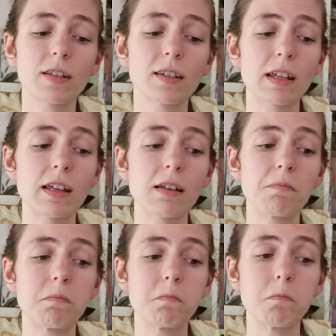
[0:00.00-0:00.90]

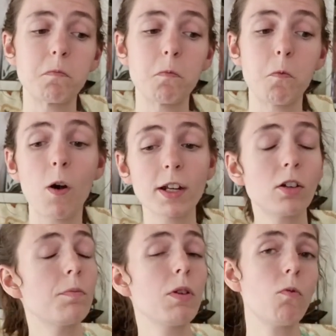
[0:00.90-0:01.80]
see what it
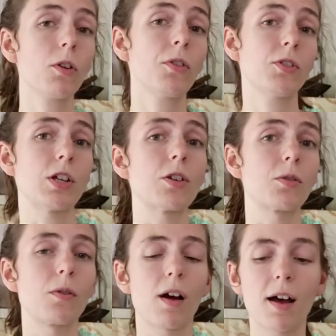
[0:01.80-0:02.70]
could be worth to
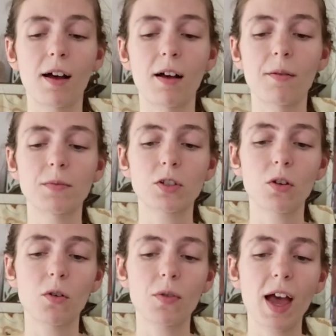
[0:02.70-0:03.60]
you.
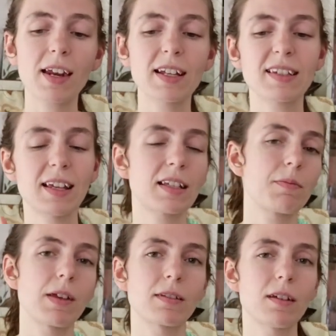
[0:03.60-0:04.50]
So that
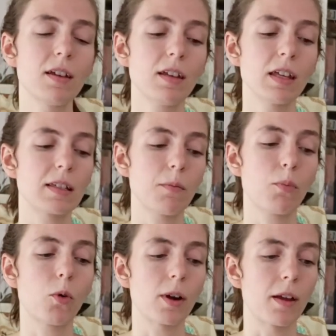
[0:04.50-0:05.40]
assessment is
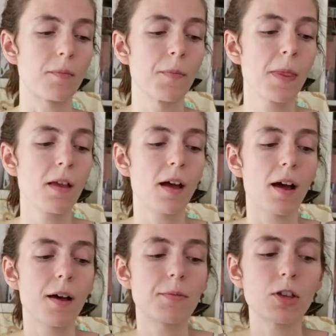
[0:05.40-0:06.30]
important.
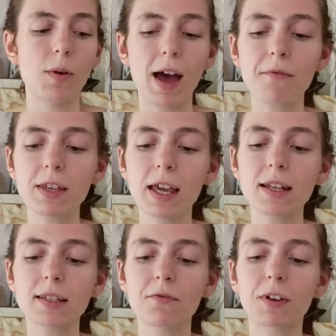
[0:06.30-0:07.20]
You have the
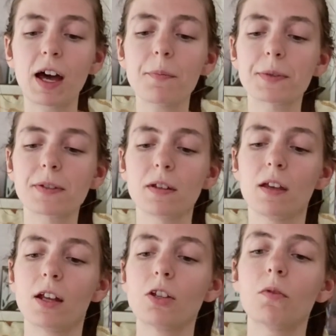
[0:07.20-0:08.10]
Ace of
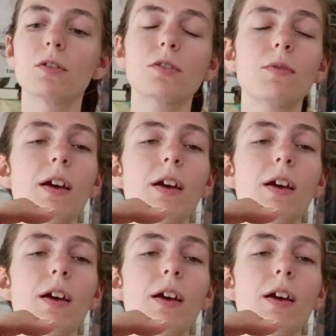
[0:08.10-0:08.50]
Cups, and you also